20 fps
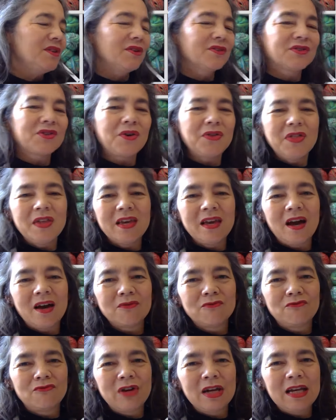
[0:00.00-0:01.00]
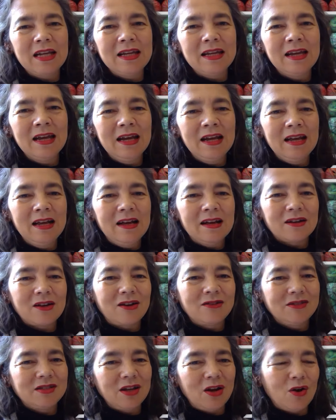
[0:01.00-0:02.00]
So the yarn really
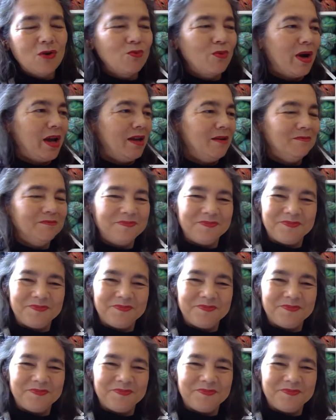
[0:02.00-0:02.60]
goes a long way.